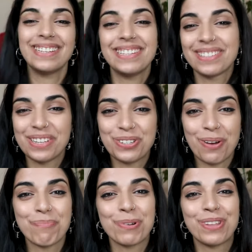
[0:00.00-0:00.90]
This is a
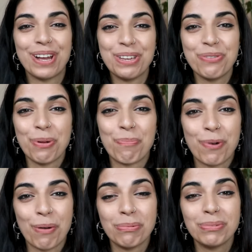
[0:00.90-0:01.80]
jumper that you will
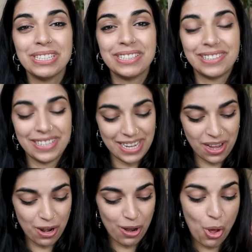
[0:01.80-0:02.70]
probably see
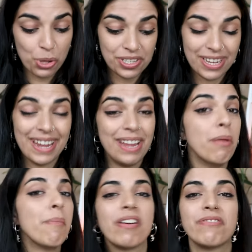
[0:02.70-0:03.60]
a lot
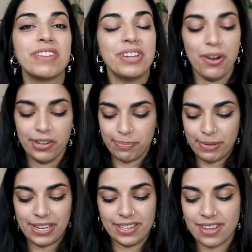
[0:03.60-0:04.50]
in my videos
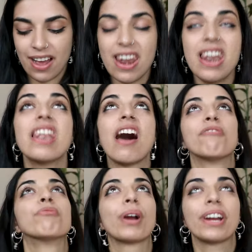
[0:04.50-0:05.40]
because I
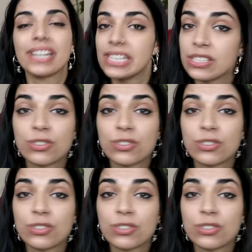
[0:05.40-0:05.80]
love wearing it.